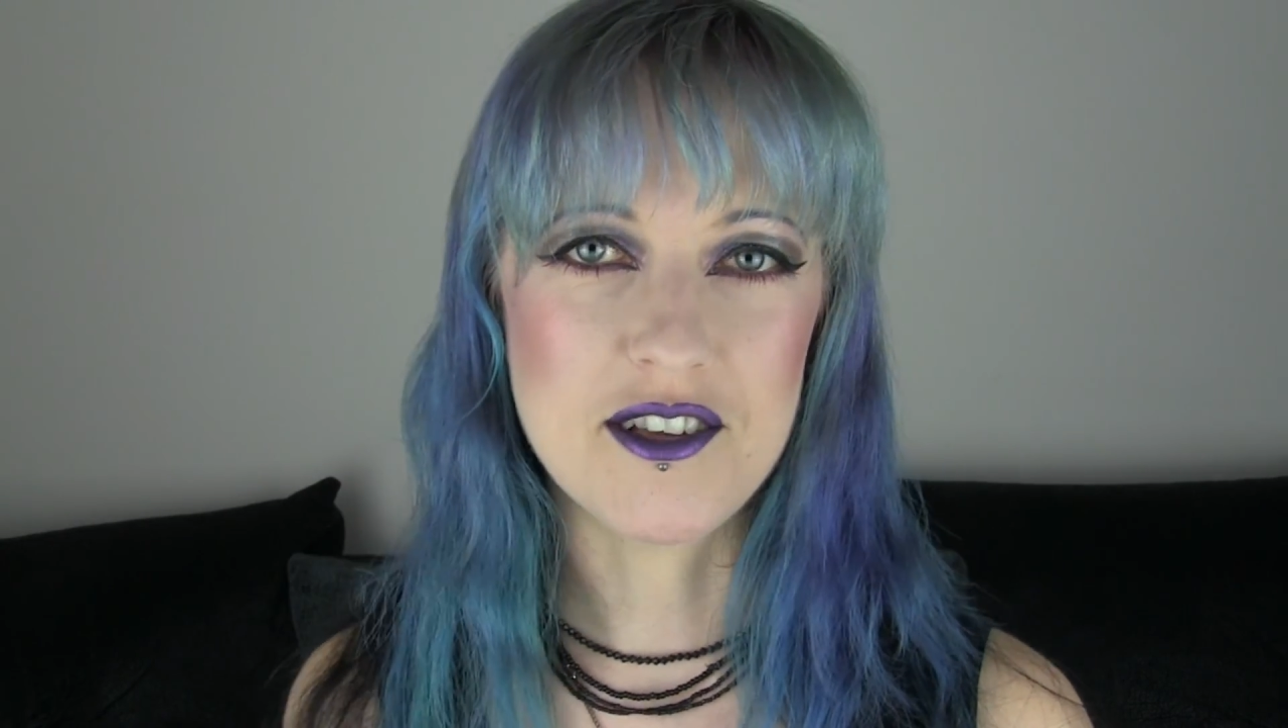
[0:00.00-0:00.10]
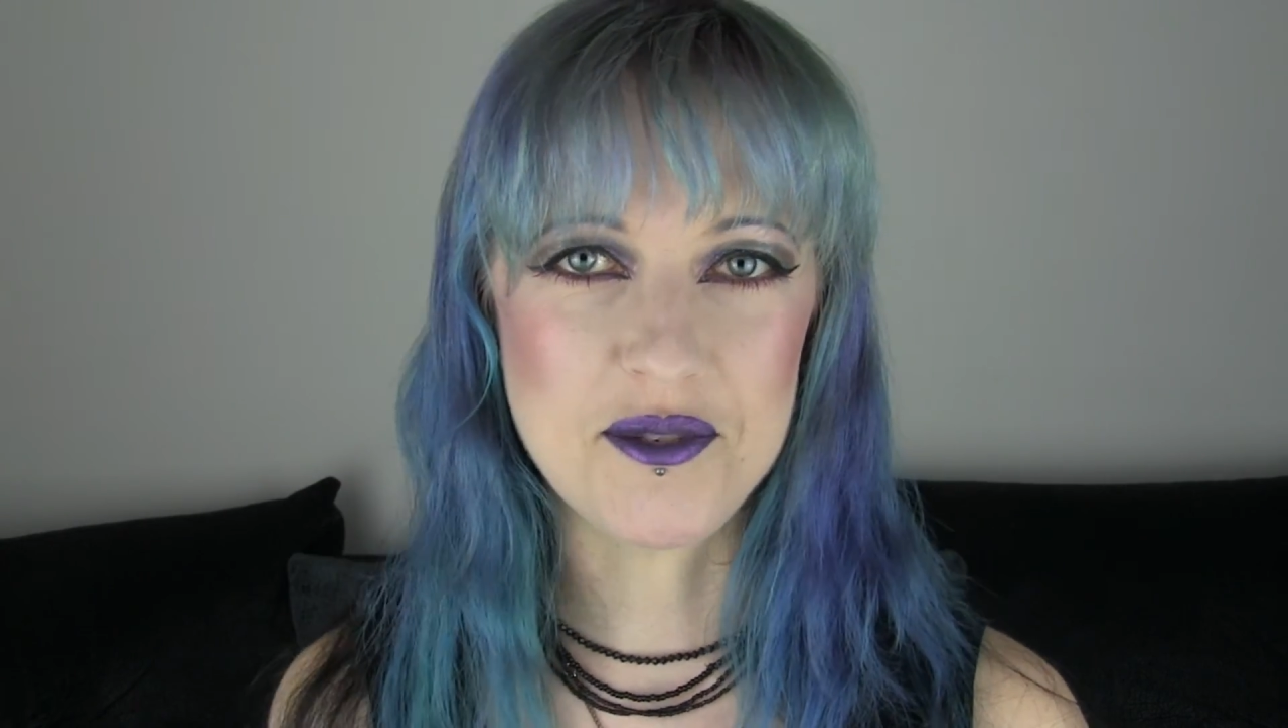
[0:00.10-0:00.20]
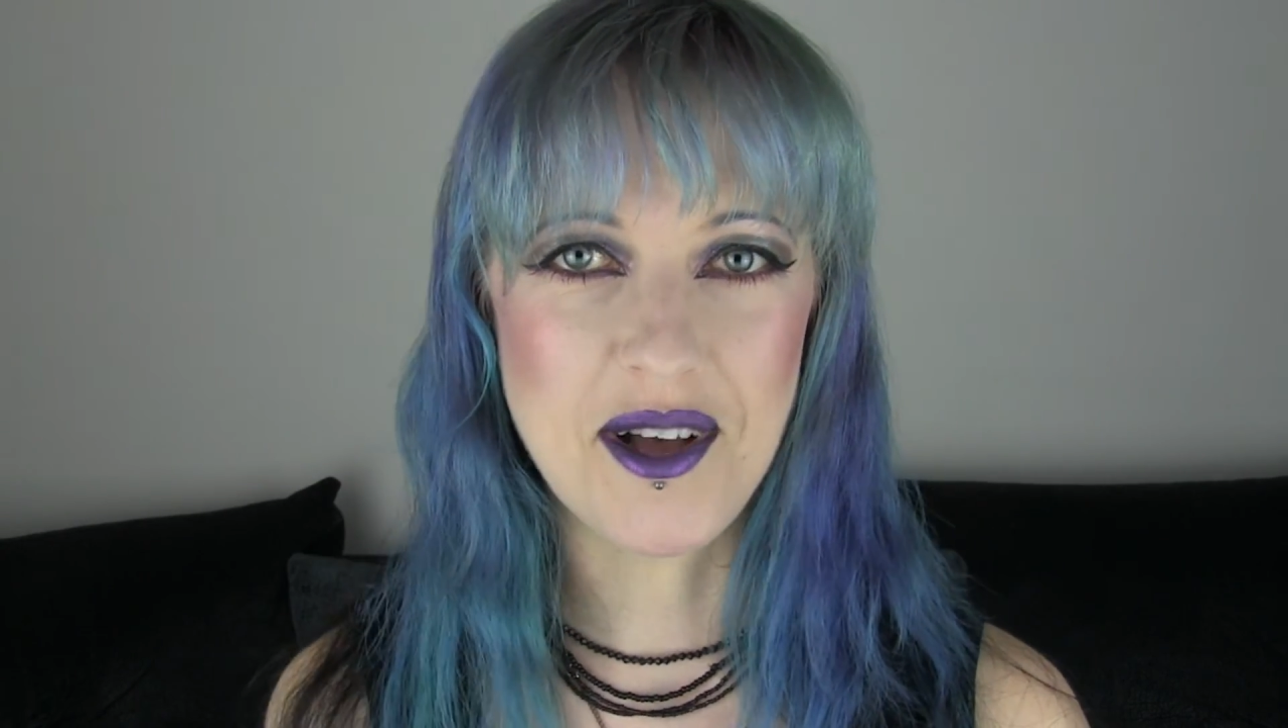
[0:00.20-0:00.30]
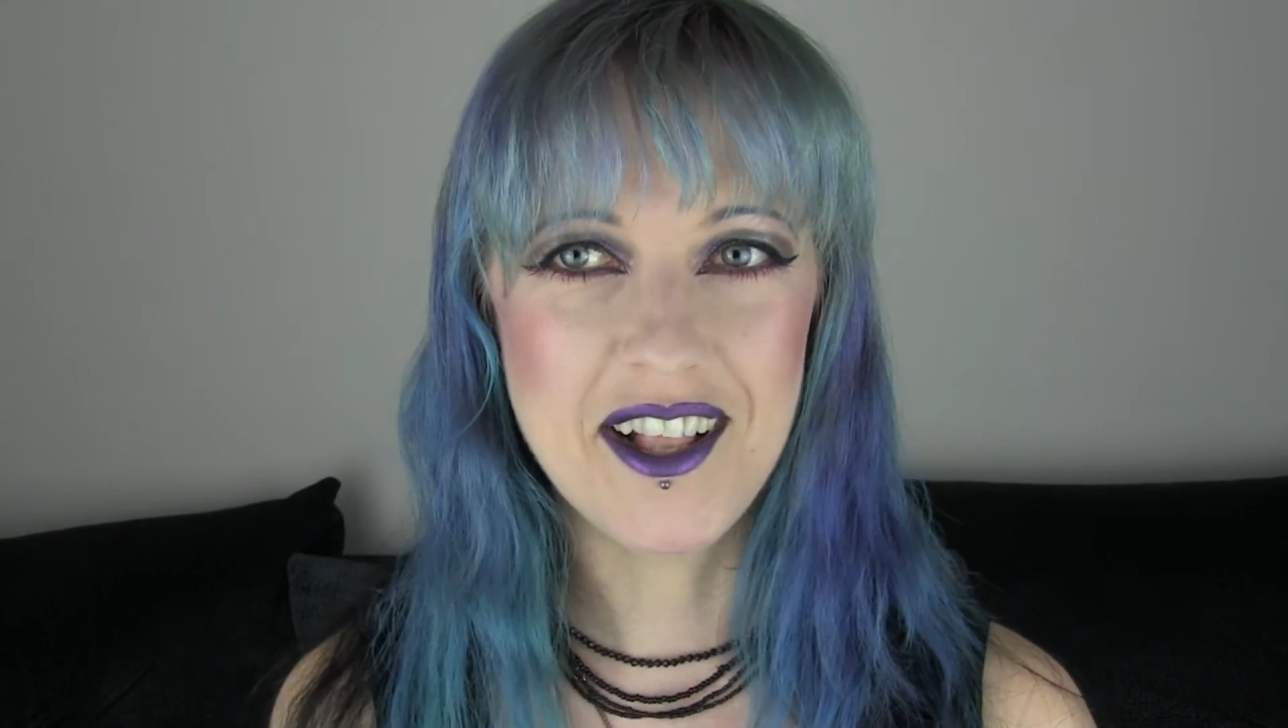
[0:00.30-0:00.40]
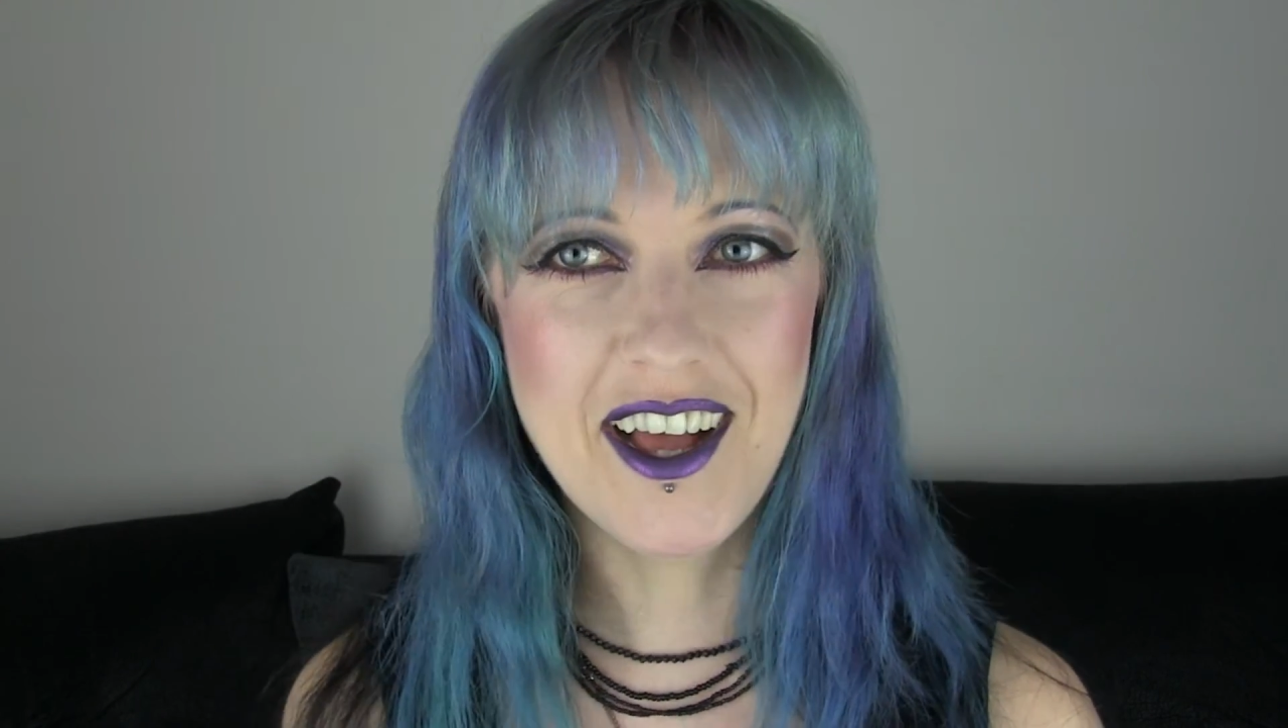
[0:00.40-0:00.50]
as
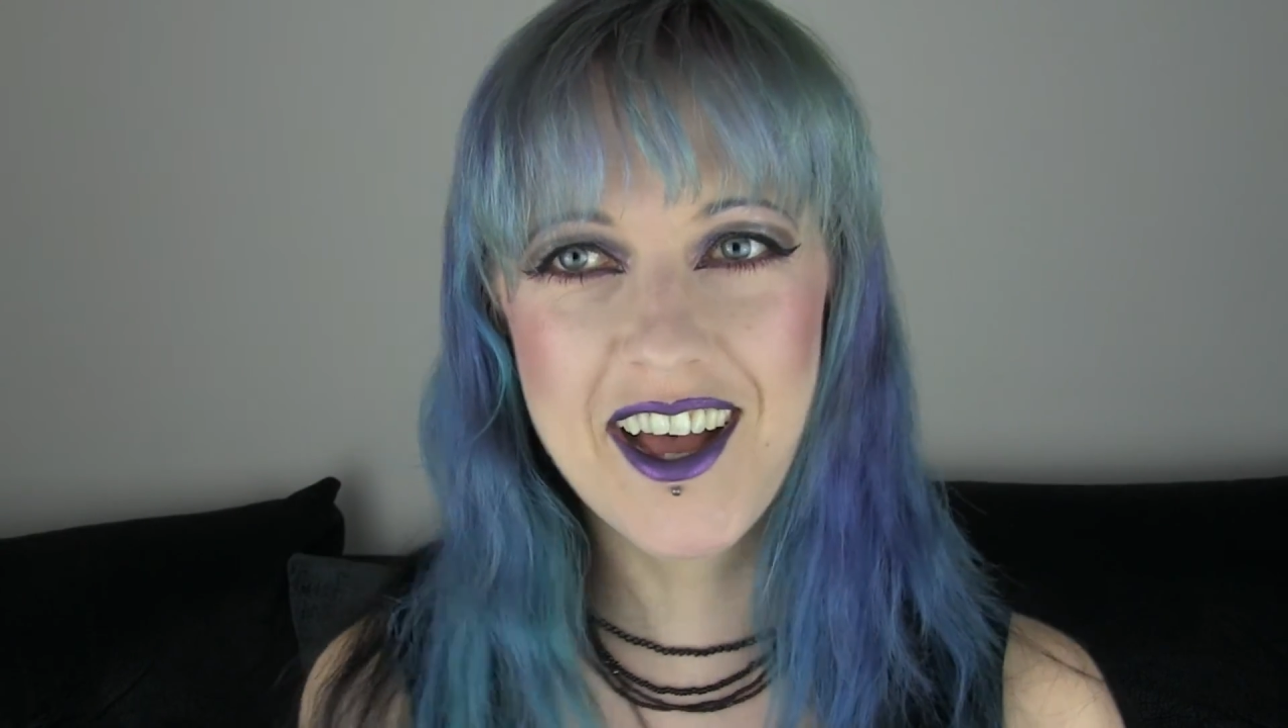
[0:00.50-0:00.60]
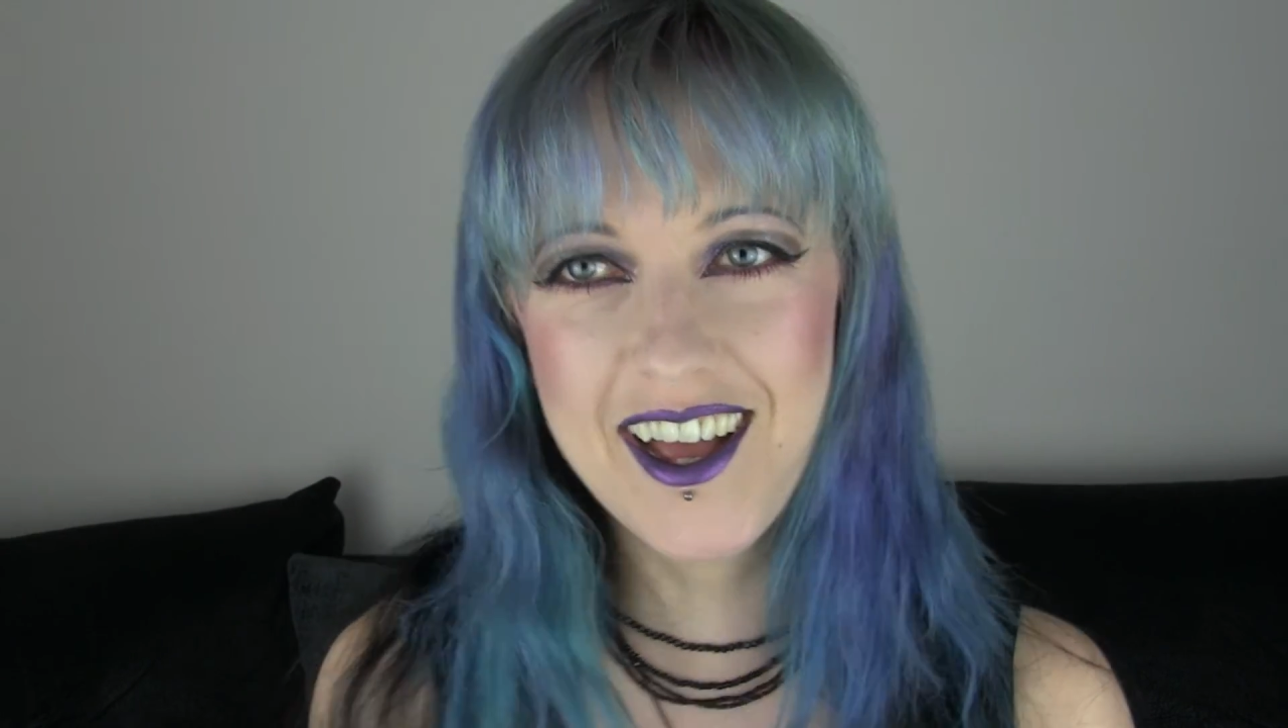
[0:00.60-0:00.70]
well.